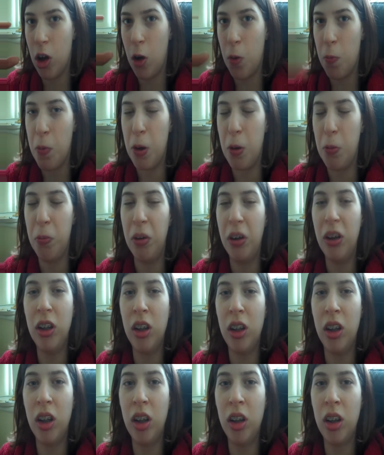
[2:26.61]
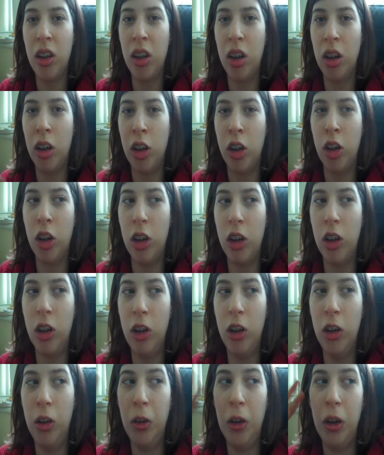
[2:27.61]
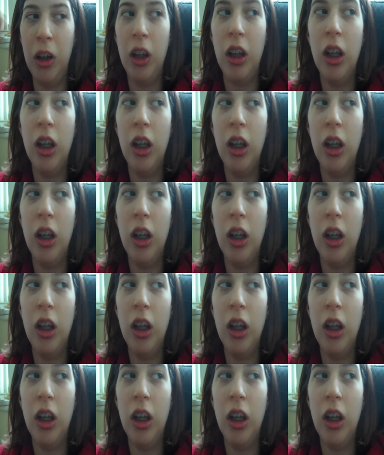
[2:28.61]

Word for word: on my braces, So,